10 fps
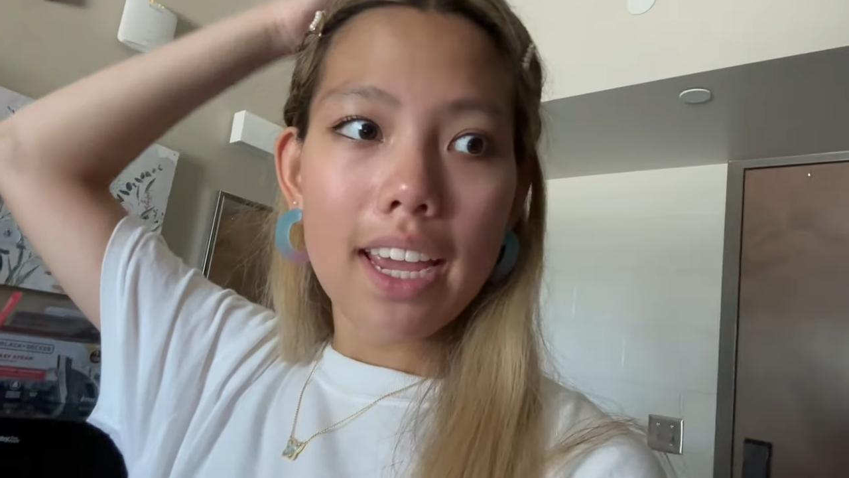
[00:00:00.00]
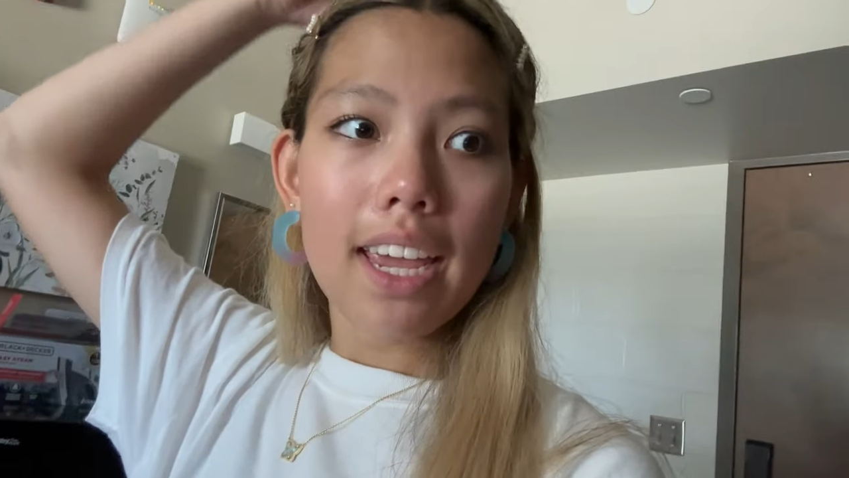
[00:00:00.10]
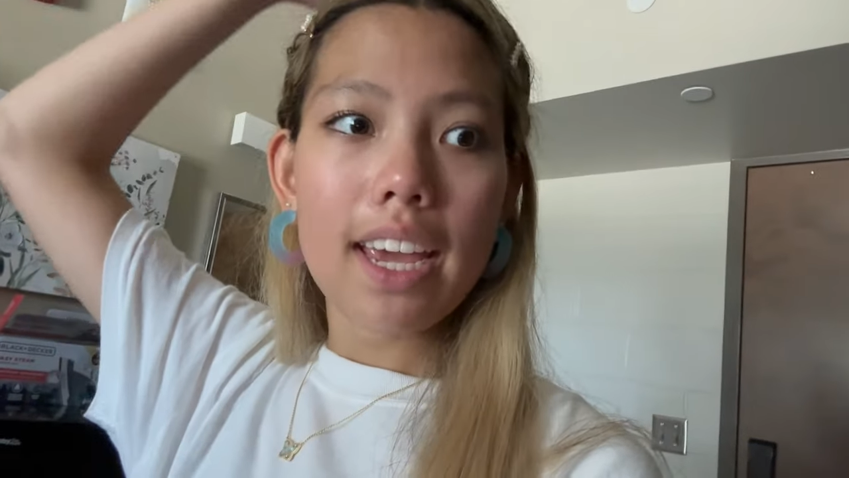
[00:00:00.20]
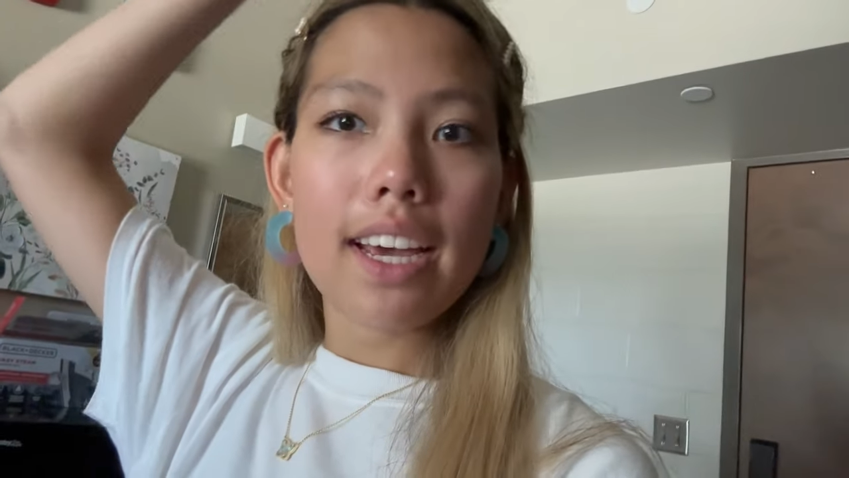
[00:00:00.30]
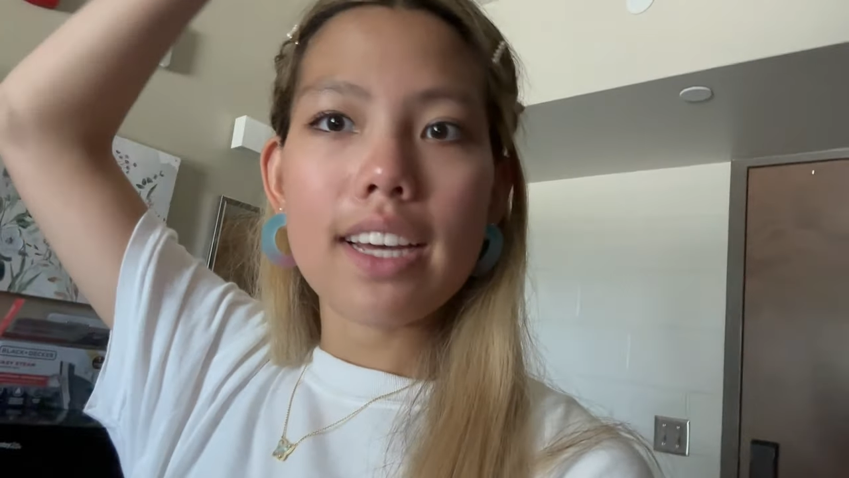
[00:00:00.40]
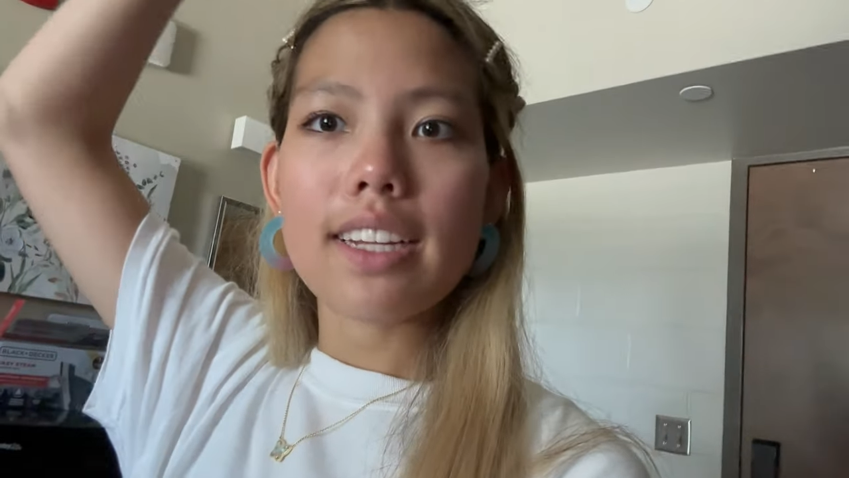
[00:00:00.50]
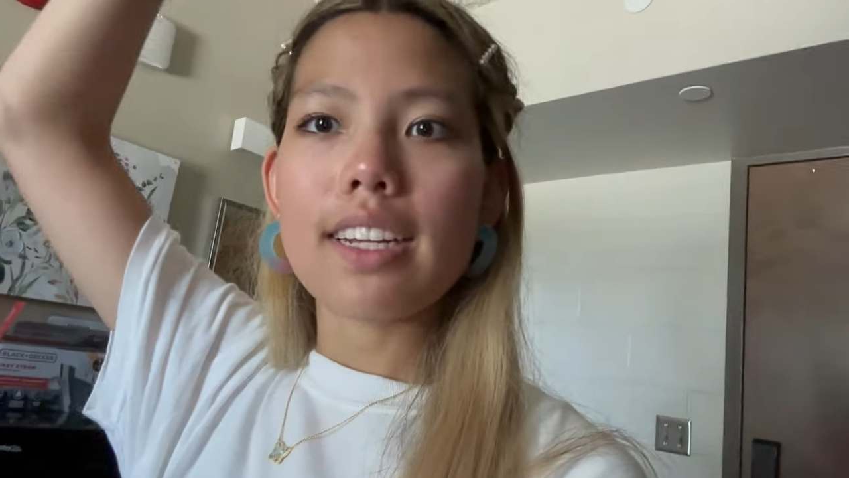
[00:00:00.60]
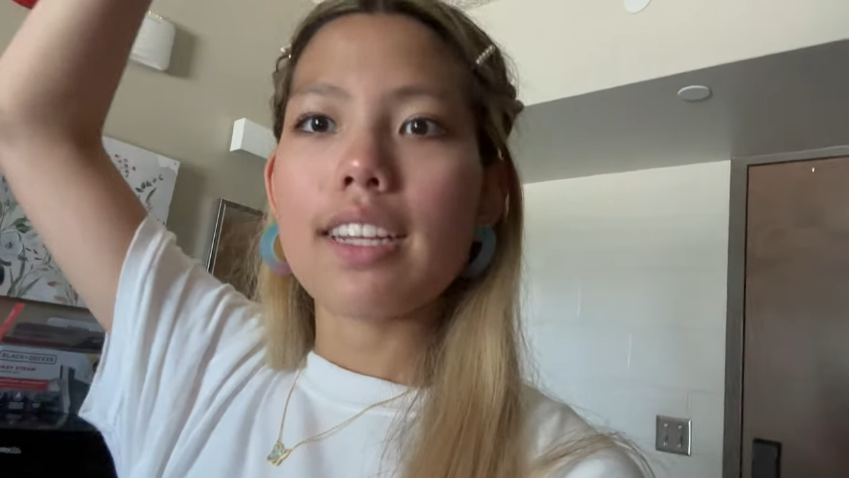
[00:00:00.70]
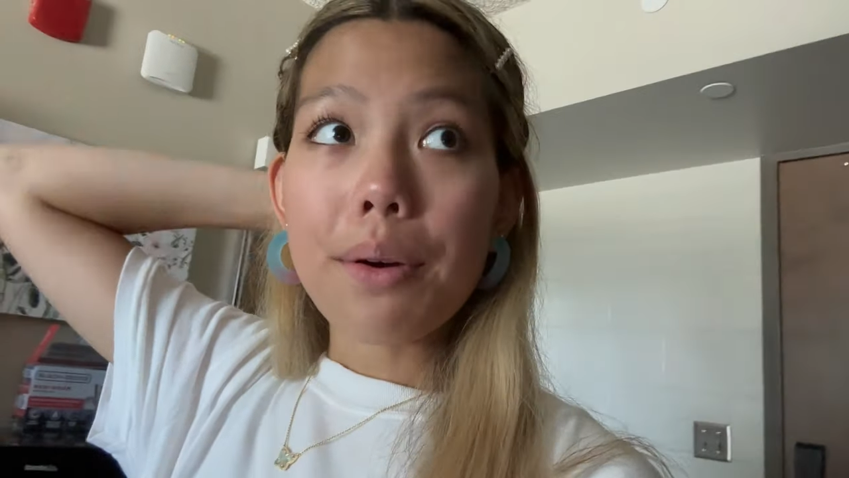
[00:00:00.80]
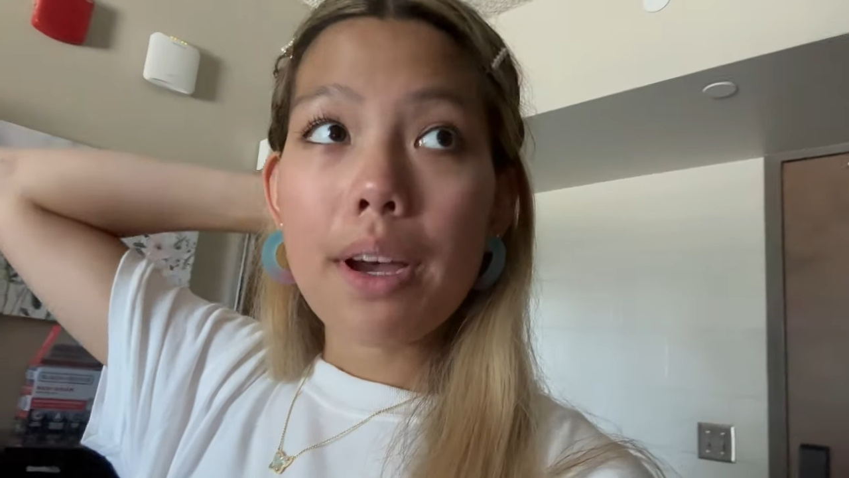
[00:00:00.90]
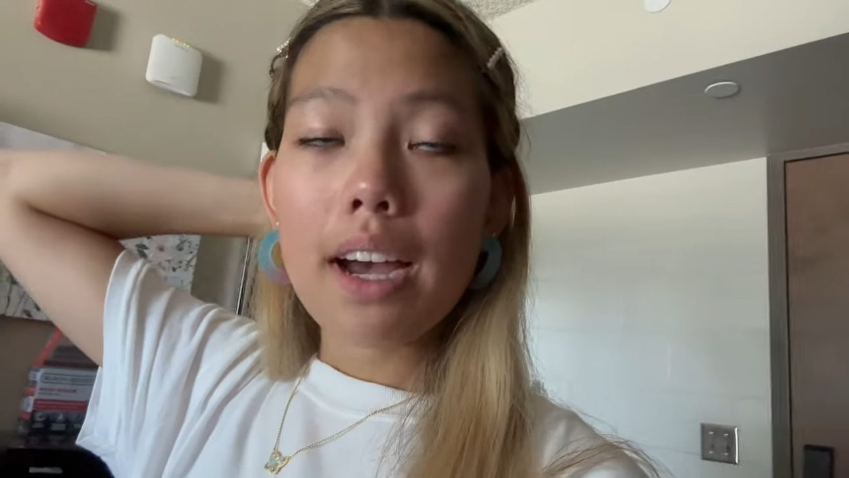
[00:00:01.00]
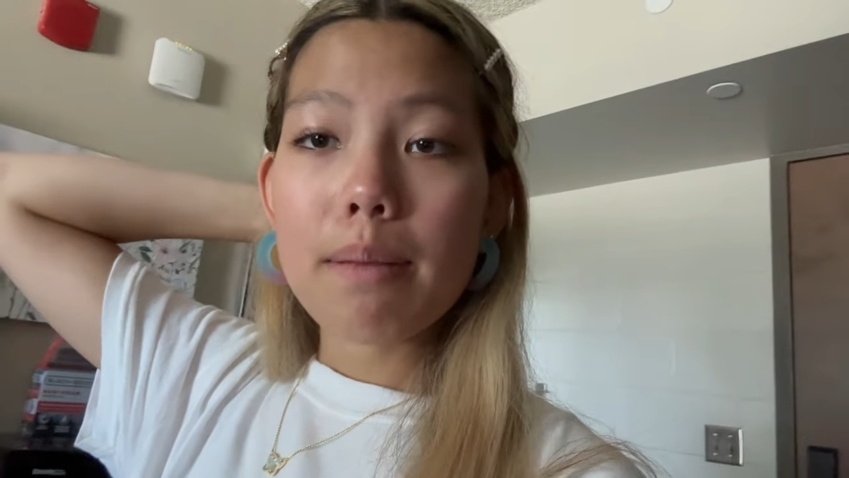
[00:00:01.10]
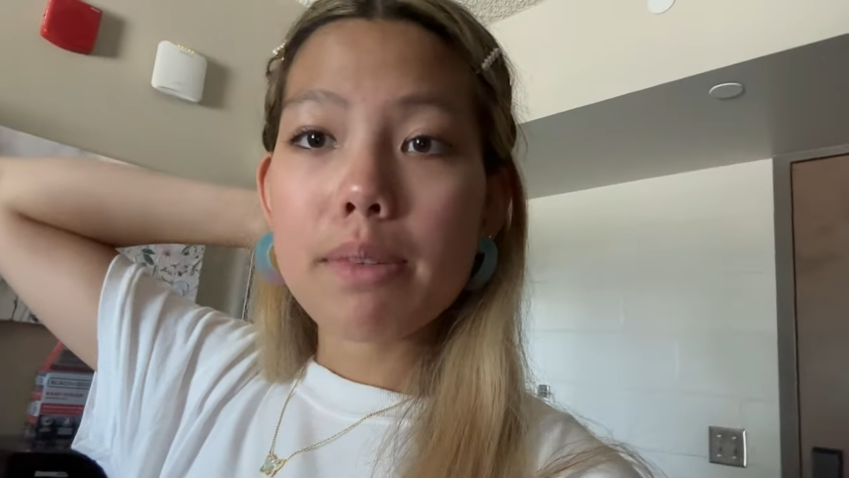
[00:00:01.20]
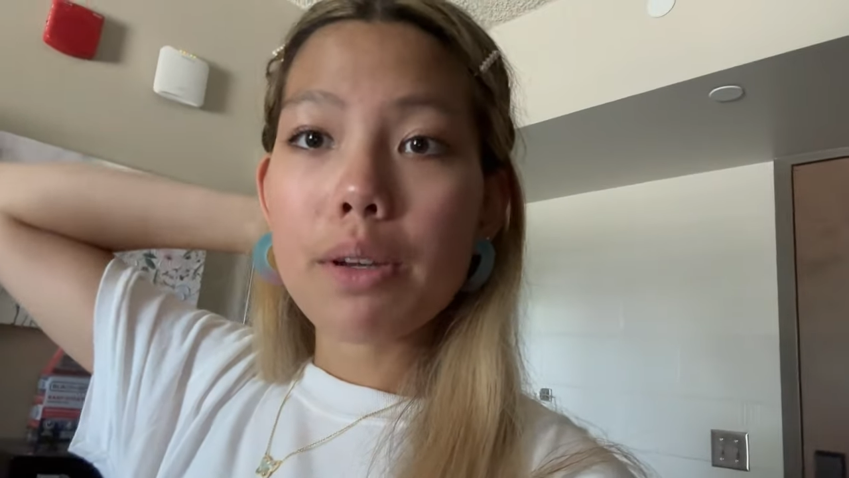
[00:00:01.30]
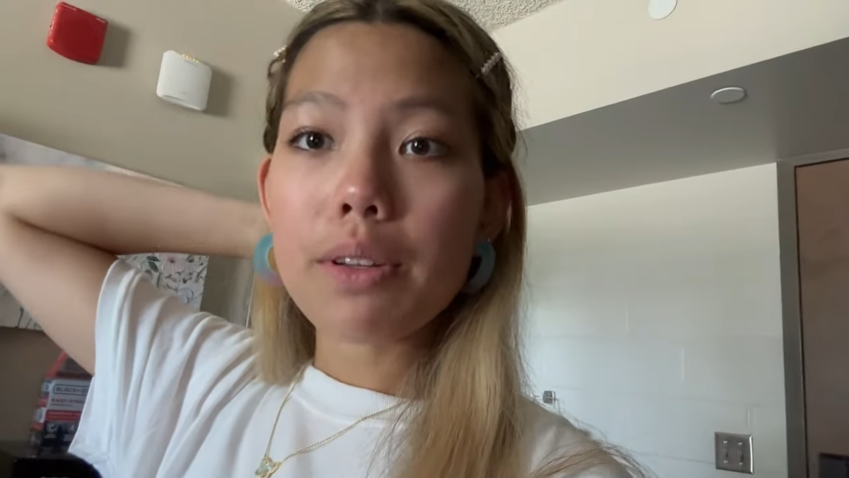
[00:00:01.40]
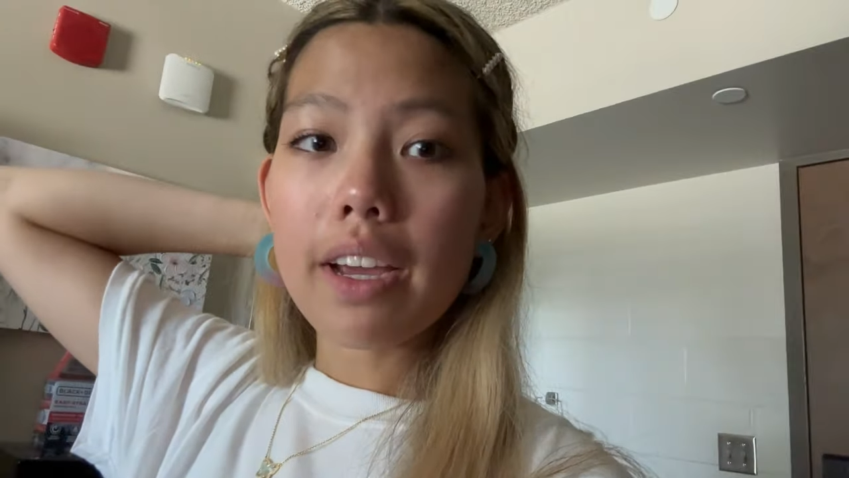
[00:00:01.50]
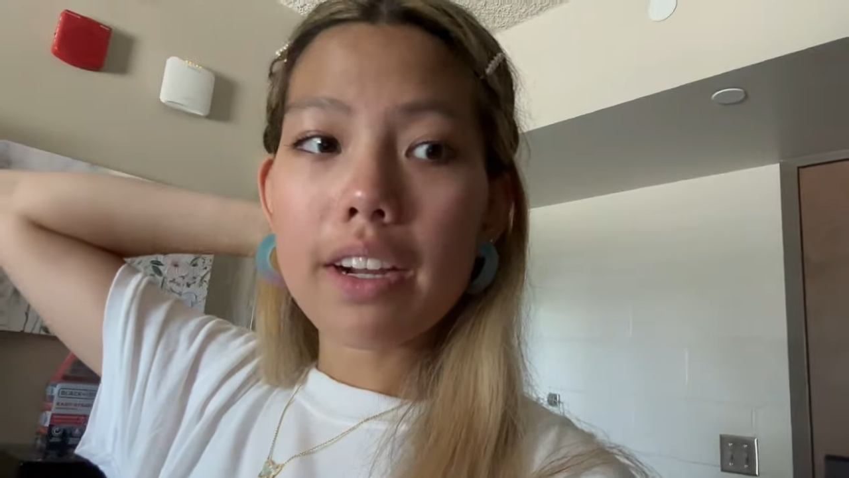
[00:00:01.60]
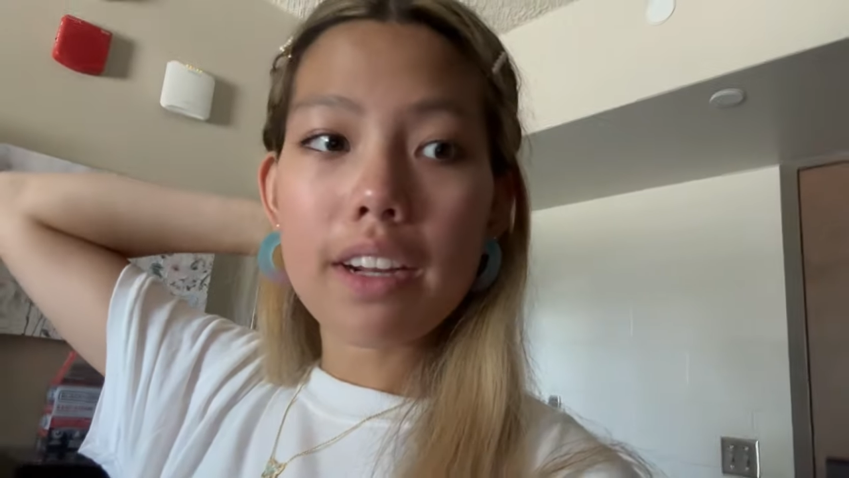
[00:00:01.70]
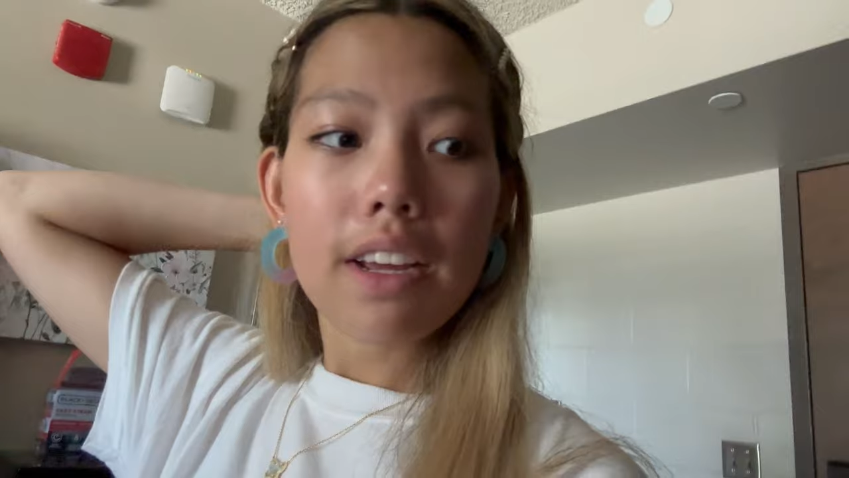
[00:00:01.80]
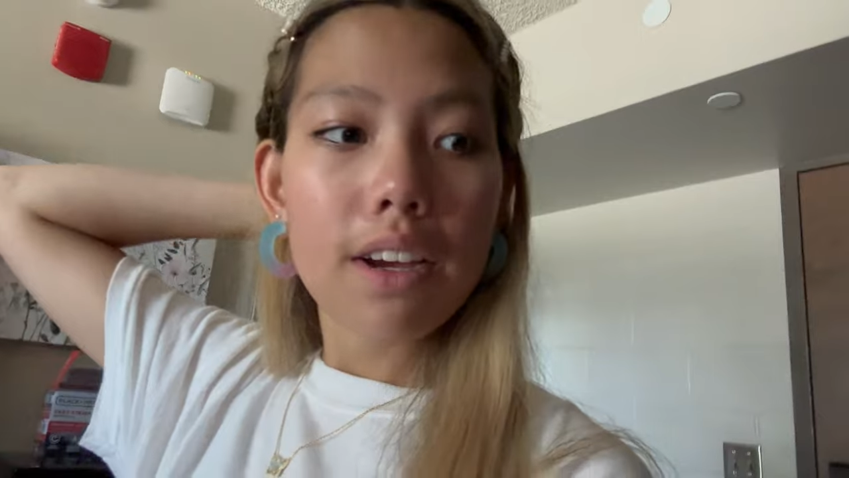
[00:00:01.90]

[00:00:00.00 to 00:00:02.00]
And I'm so tired.